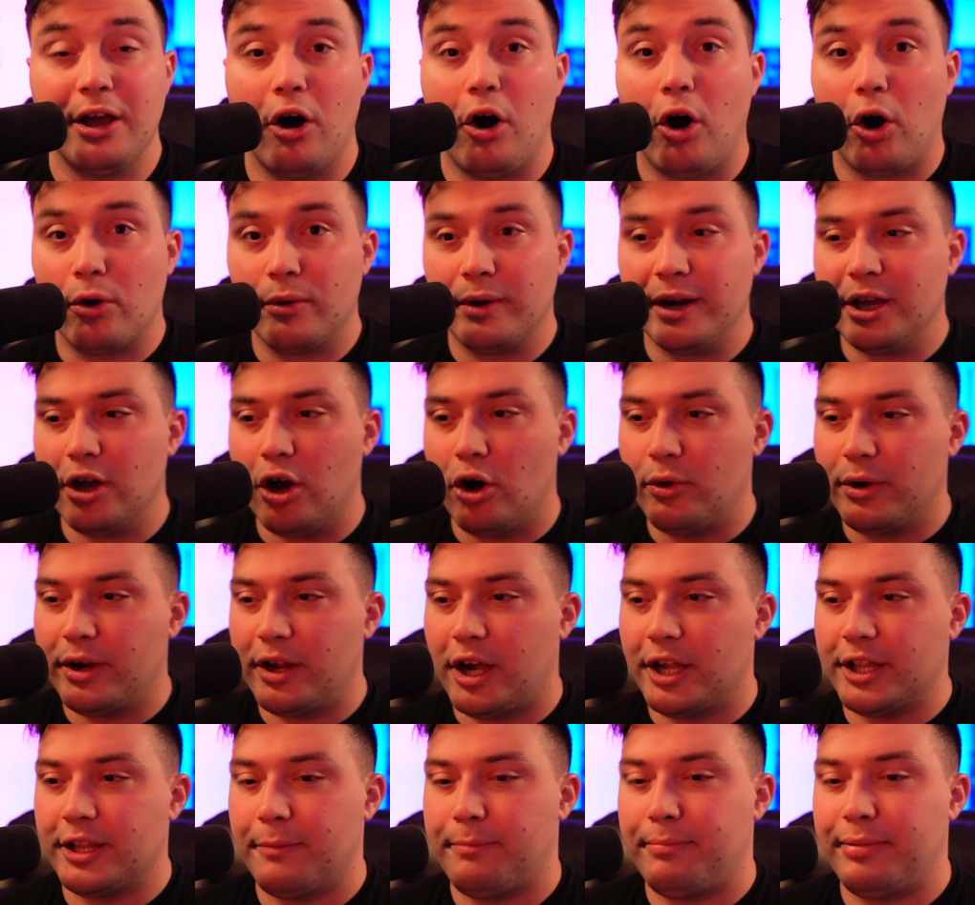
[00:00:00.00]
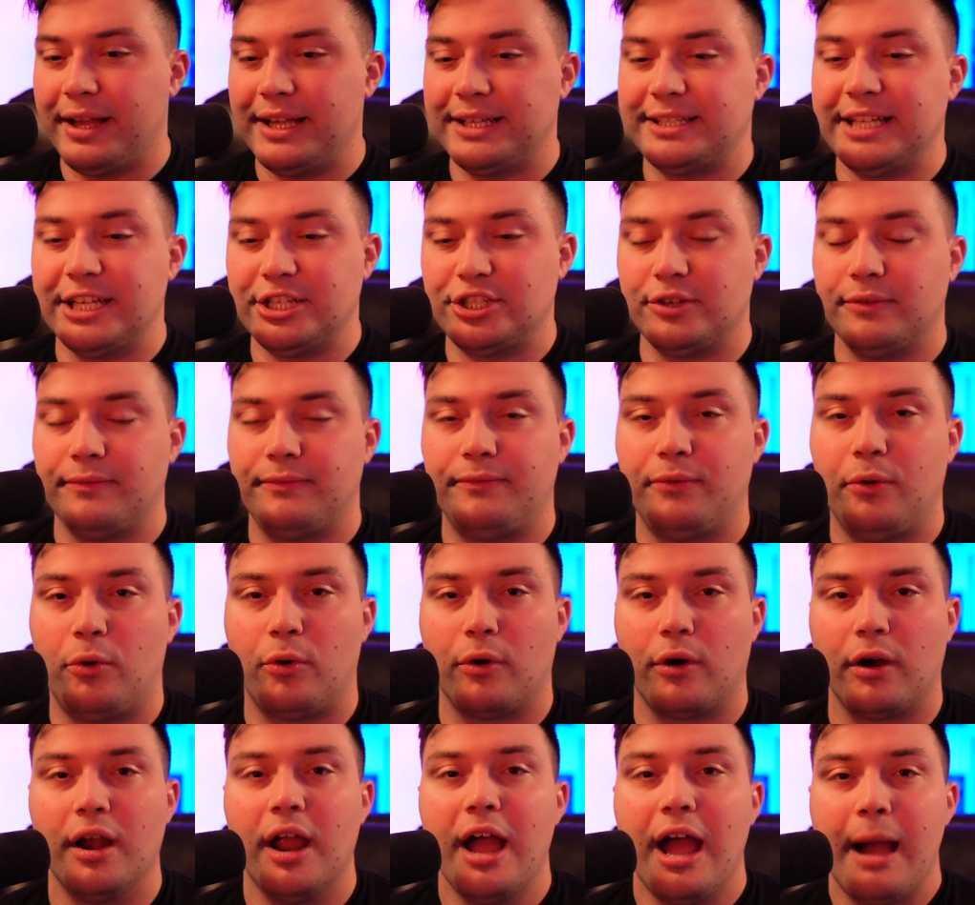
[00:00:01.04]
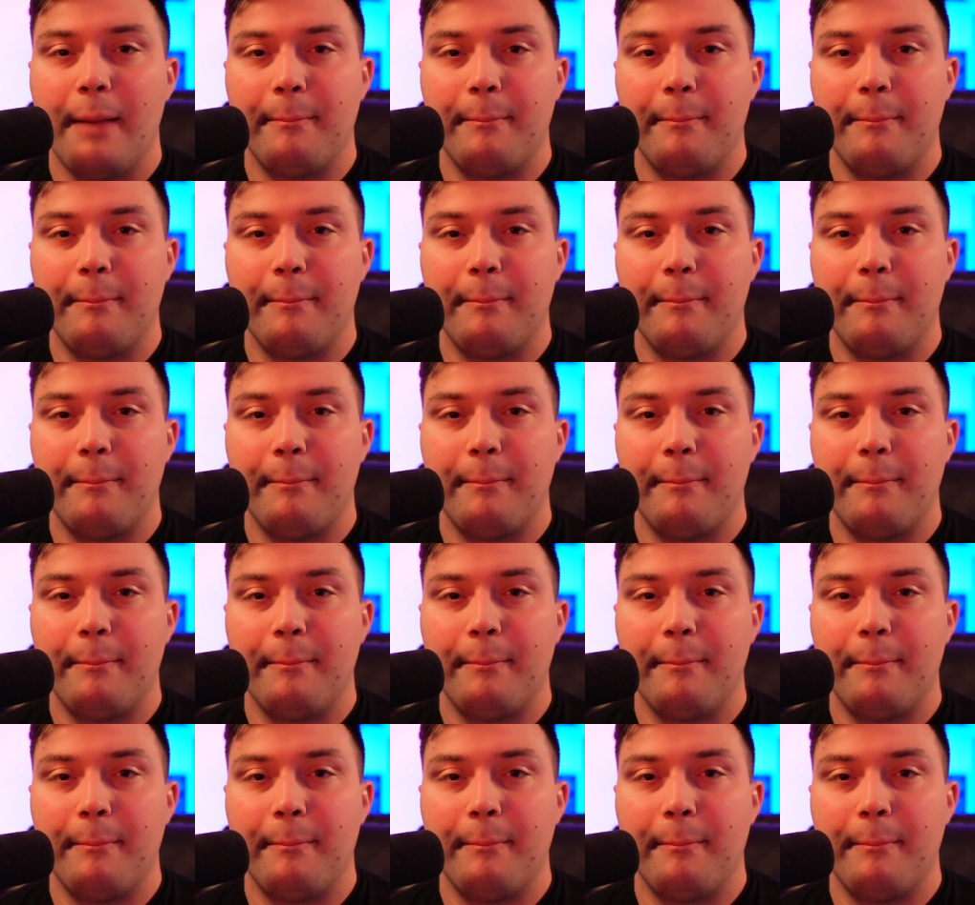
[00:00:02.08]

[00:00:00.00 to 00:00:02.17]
already own it on the PlayStation 4